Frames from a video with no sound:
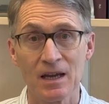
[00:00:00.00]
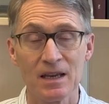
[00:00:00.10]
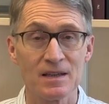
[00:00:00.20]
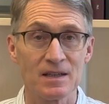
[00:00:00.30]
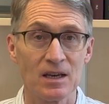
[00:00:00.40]

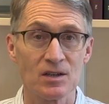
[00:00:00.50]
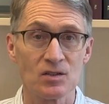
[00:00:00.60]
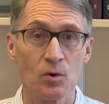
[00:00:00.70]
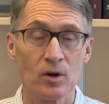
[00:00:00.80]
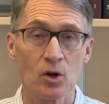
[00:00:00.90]
is a
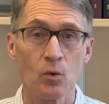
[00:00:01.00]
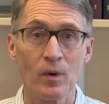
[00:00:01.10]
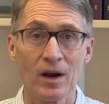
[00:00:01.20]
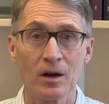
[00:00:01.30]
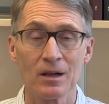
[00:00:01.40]
disorder
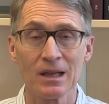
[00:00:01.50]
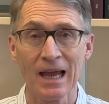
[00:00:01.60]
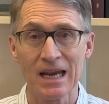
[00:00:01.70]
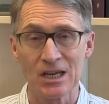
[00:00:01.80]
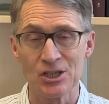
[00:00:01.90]
where
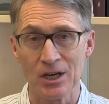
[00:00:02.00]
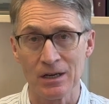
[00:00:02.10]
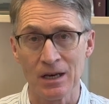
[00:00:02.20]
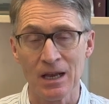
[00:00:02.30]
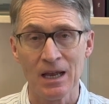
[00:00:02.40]
glycogen